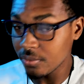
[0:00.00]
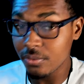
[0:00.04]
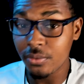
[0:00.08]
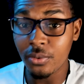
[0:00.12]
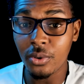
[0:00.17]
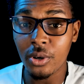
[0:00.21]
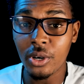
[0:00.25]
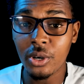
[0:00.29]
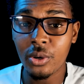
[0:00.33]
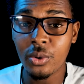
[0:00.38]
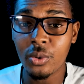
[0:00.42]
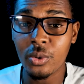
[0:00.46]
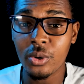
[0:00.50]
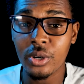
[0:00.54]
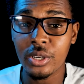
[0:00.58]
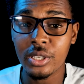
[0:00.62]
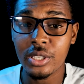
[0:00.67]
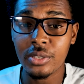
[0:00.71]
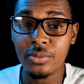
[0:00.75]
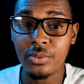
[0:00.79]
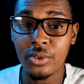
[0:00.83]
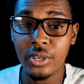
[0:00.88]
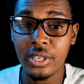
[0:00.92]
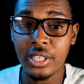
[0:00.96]
4
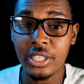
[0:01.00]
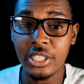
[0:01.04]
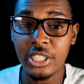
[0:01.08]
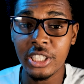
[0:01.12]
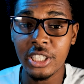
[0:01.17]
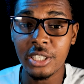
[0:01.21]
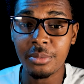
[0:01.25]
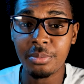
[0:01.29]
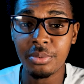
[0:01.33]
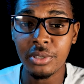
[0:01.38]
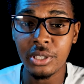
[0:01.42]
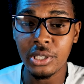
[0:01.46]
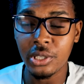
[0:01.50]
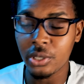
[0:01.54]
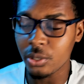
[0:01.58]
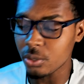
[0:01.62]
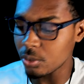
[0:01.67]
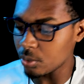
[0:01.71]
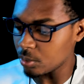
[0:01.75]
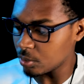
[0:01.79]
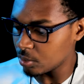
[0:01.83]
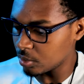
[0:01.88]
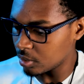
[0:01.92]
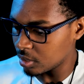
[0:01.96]
cores for the
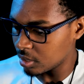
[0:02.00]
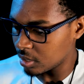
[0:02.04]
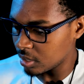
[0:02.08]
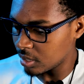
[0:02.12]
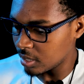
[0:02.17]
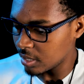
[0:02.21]
GPU,